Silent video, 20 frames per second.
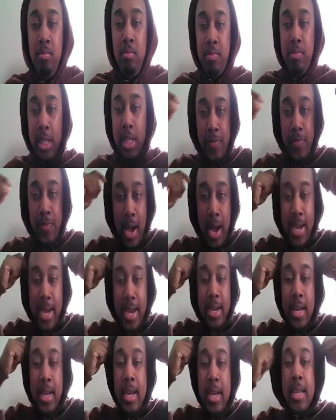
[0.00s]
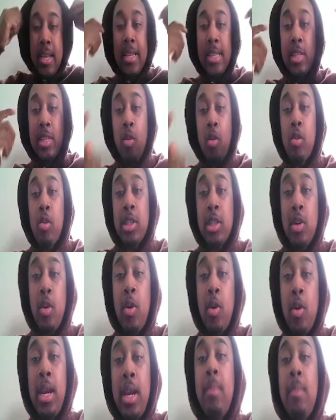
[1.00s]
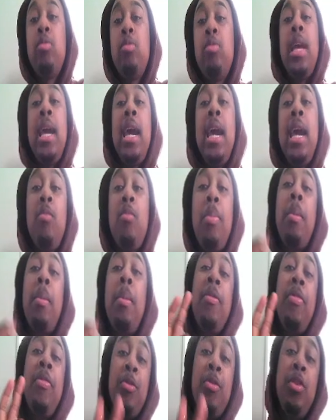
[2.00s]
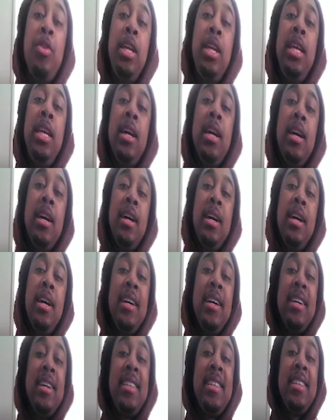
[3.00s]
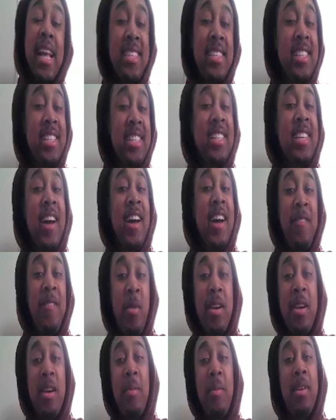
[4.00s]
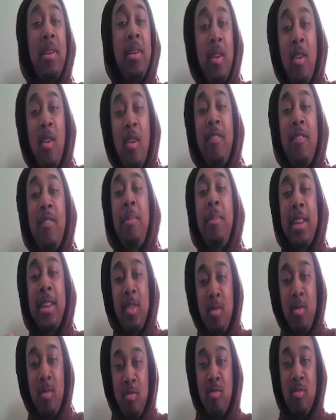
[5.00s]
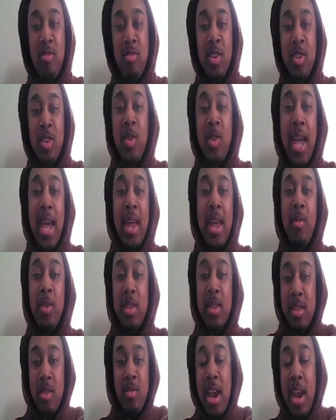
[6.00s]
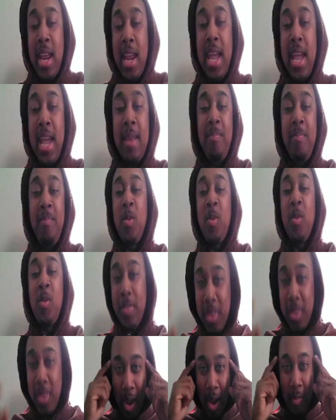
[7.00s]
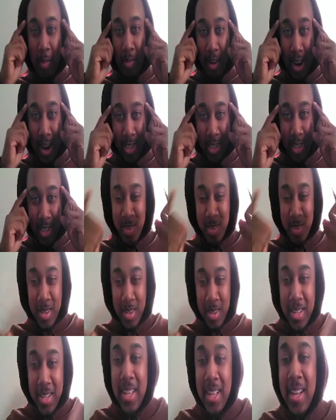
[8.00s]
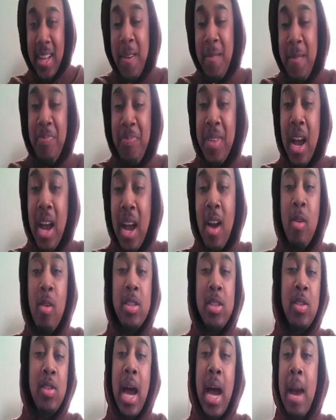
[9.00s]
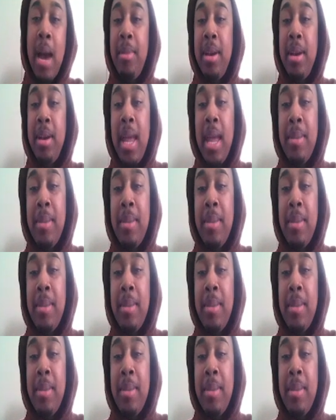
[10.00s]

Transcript: it's fine. This also enables the hand rip of 3. That's a tough one to pull off, but you can with the right hand, with the right brain too. Also, is an Omni Negate